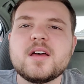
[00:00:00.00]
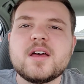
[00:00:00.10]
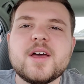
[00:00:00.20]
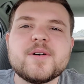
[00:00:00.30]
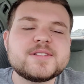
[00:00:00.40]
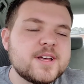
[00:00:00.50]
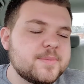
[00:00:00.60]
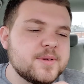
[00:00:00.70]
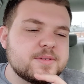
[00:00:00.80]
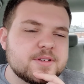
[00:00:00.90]
Hey, what's
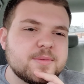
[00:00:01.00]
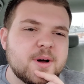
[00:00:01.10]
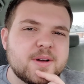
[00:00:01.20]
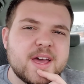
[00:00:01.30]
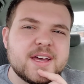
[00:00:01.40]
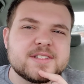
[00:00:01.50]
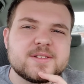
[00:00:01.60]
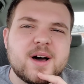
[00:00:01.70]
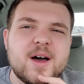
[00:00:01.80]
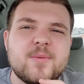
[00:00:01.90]
up, YouTube? Okay,
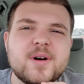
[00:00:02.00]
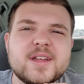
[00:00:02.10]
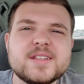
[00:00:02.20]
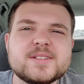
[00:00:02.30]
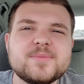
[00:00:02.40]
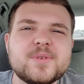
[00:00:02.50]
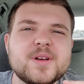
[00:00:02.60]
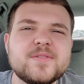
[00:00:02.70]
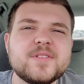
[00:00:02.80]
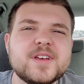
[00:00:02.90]
so I wanted to
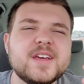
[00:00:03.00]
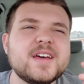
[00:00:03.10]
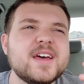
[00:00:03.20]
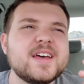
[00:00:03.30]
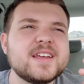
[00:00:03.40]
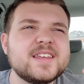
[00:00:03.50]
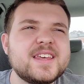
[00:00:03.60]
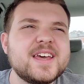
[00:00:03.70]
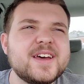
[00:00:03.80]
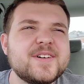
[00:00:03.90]
briefly
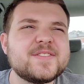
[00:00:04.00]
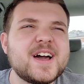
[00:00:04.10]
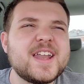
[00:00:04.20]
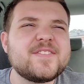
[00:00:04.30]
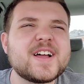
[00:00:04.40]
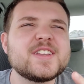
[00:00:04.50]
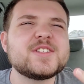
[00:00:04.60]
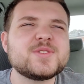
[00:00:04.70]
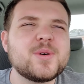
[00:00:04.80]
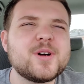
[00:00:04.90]
give kind of like a
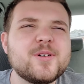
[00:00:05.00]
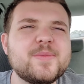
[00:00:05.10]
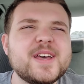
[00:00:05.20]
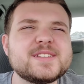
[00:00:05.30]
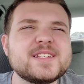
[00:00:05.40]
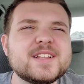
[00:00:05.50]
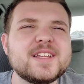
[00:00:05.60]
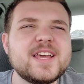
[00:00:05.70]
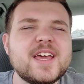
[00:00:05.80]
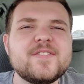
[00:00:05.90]
tutorial.
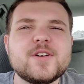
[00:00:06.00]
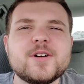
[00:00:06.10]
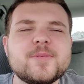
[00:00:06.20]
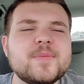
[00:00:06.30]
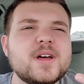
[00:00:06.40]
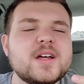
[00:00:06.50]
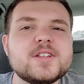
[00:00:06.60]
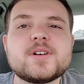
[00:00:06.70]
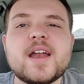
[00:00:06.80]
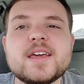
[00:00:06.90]
Basically, if you're
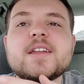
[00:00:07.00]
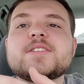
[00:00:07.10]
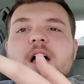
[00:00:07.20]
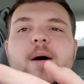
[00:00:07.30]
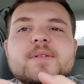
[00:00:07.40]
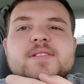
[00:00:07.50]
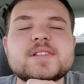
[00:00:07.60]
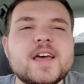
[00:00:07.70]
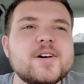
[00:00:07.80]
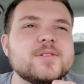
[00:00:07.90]
trying to get a job in
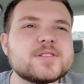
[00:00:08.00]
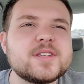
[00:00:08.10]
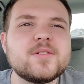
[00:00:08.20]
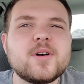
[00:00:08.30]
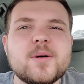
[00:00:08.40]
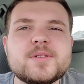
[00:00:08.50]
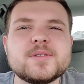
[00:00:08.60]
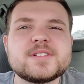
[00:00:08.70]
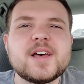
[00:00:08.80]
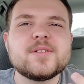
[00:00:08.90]
sales and you go up to
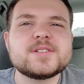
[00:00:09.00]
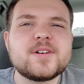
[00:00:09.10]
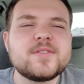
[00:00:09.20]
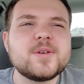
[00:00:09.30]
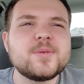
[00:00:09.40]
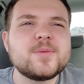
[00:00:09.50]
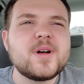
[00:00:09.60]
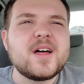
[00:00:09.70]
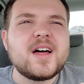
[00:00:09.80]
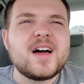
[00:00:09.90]
a sales interview,
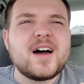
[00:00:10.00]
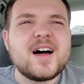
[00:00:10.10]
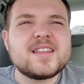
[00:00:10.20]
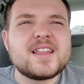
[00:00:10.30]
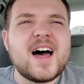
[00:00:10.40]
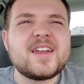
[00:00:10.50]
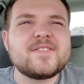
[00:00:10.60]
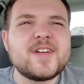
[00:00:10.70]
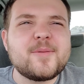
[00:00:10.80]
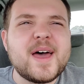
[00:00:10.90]
a lot
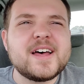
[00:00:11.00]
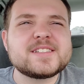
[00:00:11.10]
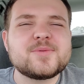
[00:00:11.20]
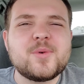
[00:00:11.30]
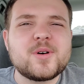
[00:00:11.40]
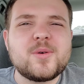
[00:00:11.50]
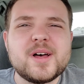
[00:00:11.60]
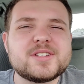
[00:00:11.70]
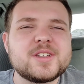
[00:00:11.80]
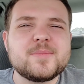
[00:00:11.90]
of them ask one
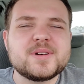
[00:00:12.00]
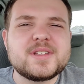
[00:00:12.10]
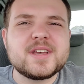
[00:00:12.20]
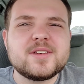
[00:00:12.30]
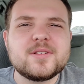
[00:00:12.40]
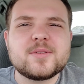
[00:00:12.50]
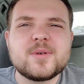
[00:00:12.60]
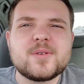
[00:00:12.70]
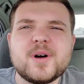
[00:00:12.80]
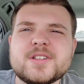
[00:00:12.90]
question in particular,
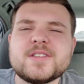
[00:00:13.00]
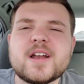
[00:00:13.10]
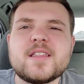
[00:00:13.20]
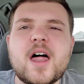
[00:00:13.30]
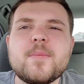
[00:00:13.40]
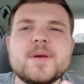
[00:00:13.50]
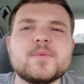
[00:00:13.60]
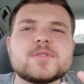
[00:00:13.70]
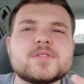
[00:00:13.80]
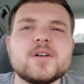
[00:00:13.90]
one question that a lot of
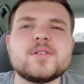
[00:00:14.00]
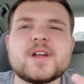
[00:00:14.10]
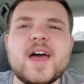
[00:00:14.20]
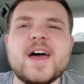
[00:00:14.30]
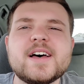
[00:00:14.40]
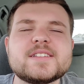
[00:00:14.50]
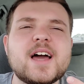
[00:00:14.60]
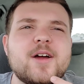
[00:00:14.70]
people struggle to ask.